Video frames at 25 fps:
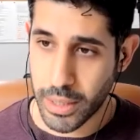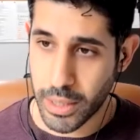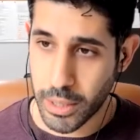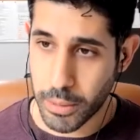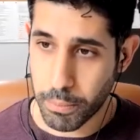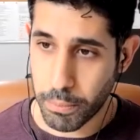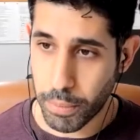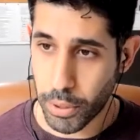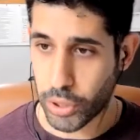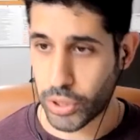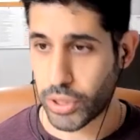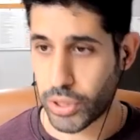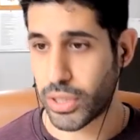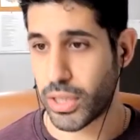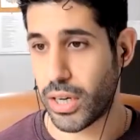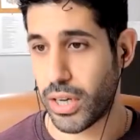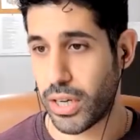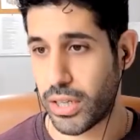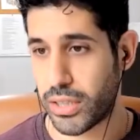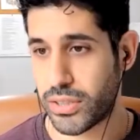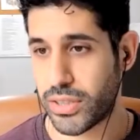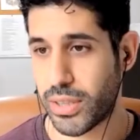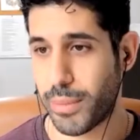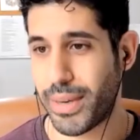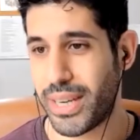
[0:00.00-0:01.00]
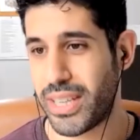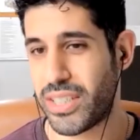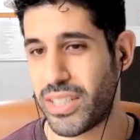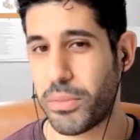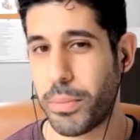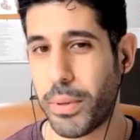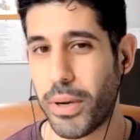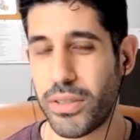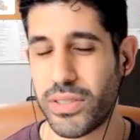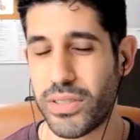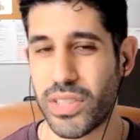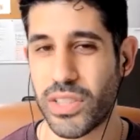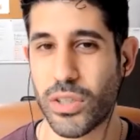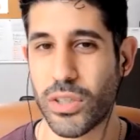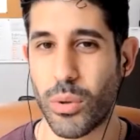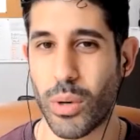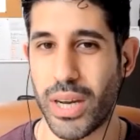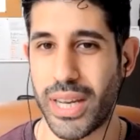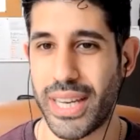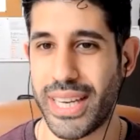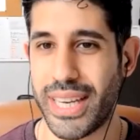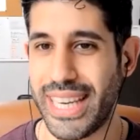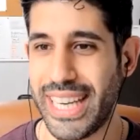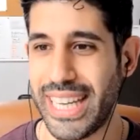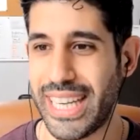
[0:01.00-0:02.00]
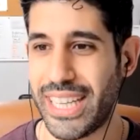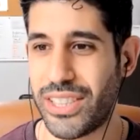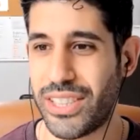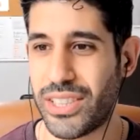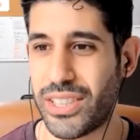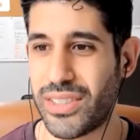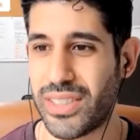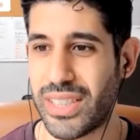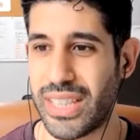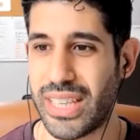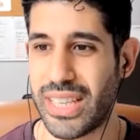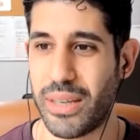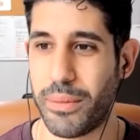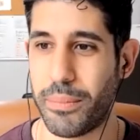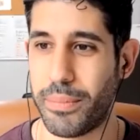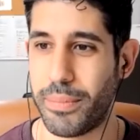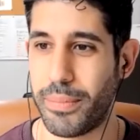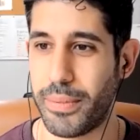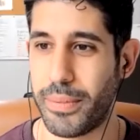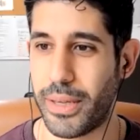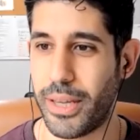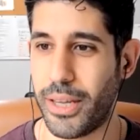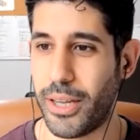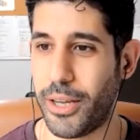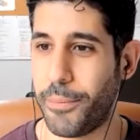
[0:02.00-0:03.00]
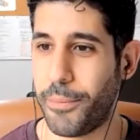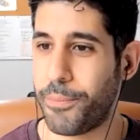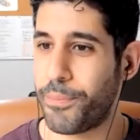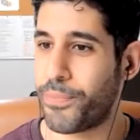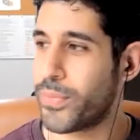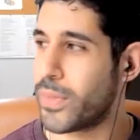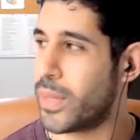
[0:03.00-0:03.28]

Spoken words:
podcasts. I mean, I suppose it's quite niche, isn't it? But